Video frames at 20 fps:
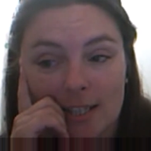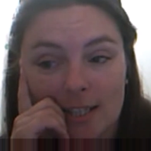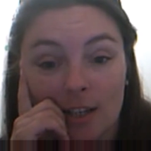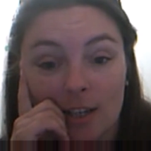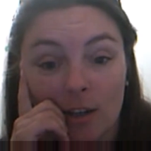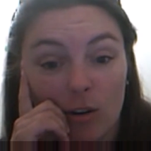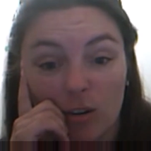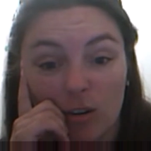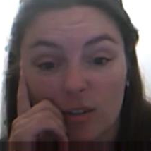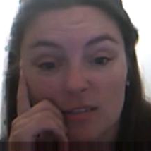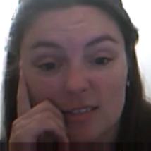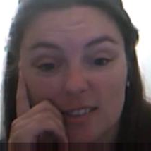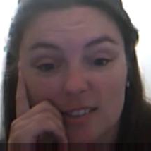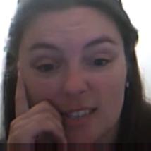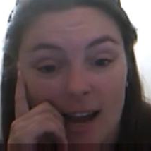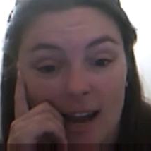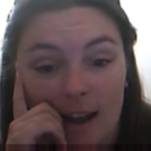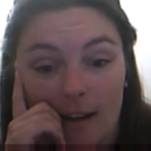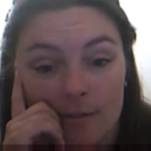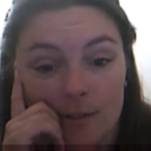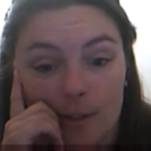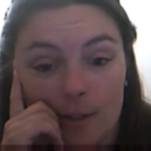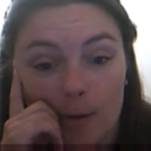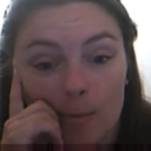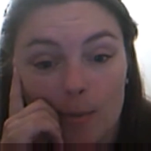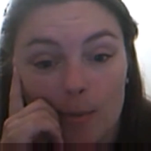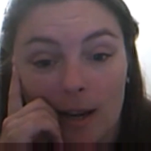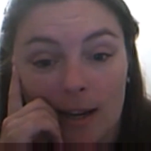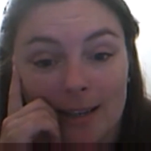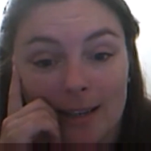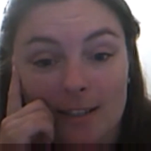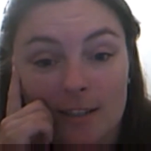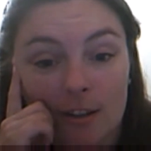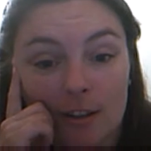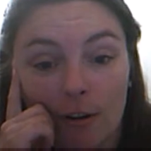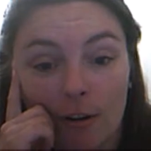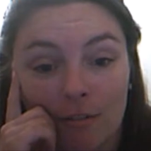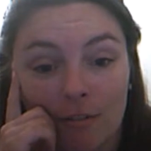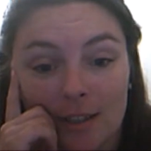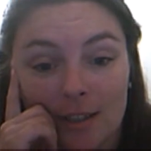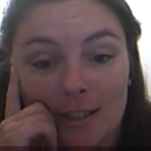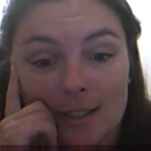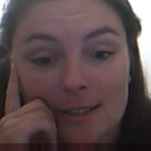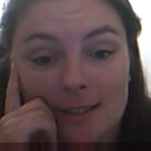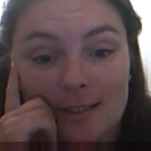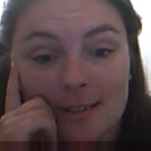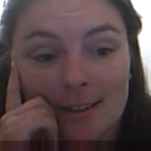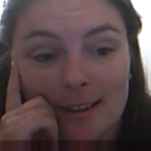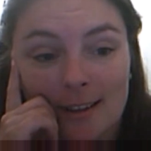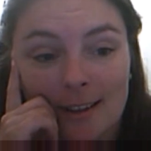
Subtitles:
not to have to go back into the office.